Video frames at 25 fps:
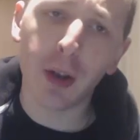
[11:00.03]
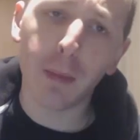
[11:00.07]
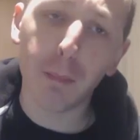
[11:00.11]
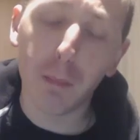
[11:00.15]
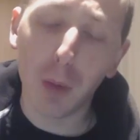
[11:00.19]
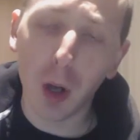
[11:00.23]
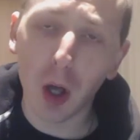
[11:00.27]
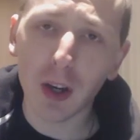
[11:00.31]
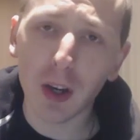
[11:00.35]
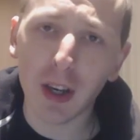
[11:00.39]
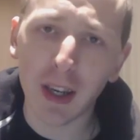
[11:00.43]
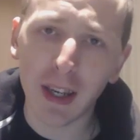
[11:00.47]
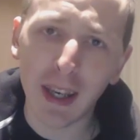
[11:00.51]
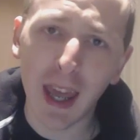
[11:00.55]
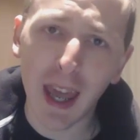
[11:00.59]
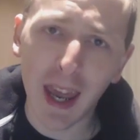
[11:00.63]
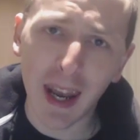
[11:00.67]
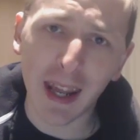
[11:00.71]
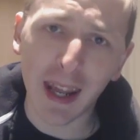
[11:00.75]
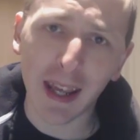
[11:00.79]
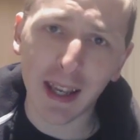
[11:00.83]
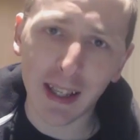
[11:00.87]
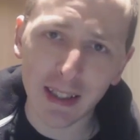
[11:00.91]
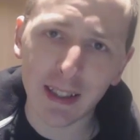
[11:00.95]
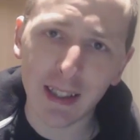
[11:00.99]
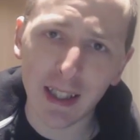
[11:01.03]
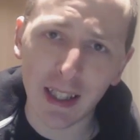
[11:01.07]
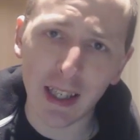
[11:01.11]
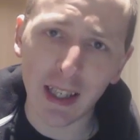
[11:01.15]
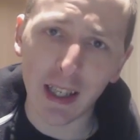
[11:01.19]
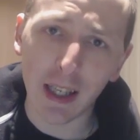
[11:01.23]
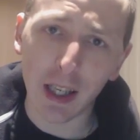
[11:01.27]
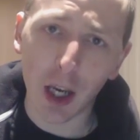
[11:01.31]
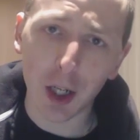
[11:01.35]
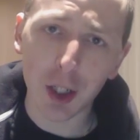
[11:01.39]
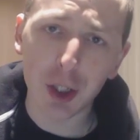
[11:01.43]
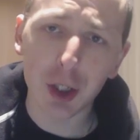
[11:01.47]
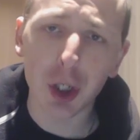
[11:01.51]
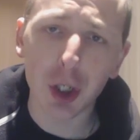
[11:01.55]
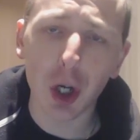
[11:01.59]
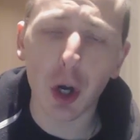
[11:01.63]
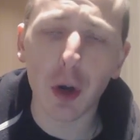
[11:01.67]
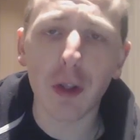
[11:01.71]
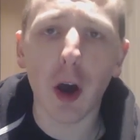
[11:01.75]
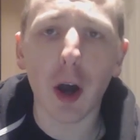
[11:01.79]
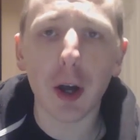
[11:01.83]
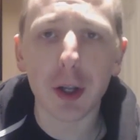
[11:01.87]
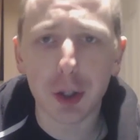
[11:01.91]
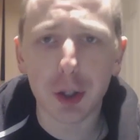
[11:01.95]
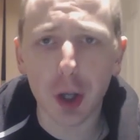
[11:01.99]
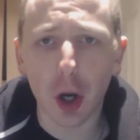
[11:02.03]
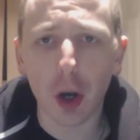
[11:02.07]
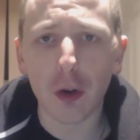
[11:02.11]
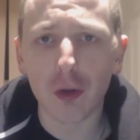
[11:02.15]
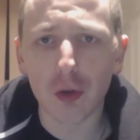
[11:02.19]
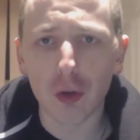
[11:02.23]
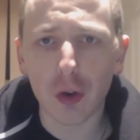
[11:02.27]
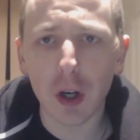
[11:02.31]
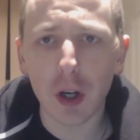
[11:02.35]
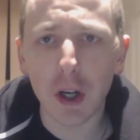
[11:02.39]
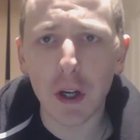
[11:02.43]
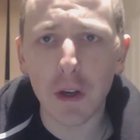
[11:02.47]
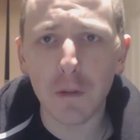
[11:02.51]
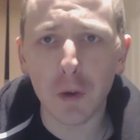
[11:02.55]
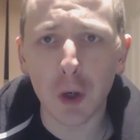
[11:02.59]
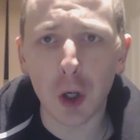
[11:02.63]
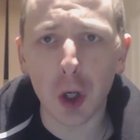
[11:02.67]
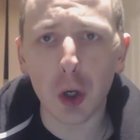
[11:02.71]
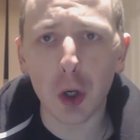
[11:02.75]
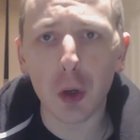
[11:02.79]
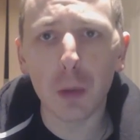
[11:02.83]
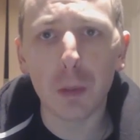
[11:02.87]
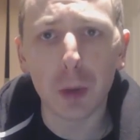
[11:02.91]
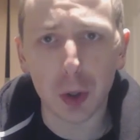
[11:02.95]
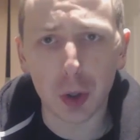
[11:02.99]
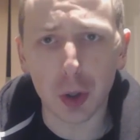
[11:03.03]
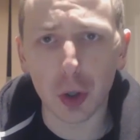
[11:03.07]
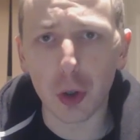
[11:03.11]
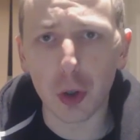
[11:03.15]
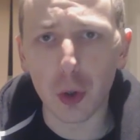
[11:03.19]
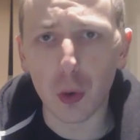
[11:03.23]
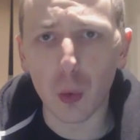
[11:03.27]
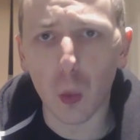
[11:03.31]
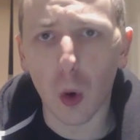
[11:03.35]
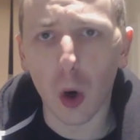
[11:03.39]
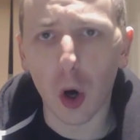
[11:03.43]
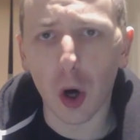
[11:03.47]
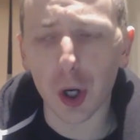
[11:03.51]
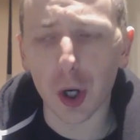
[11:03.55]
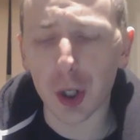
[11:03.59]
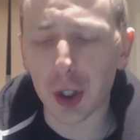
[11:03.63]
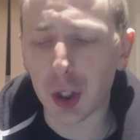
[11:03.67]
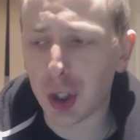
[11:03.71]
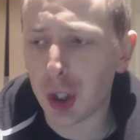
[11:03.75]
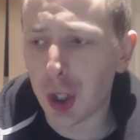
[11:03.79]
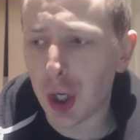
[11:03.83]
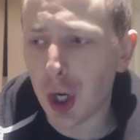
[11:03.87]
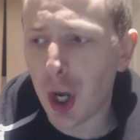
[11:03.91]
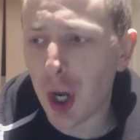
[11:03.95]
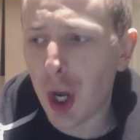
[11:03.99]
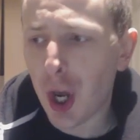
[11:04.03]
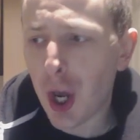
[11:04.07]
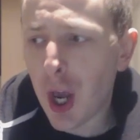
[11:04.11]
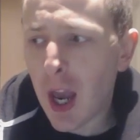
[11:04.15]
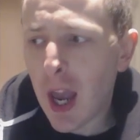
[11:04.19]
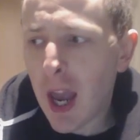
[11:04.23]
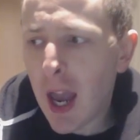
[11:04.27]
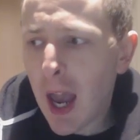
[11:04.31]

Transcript: plugging NXT, a show that I don't review but do watch.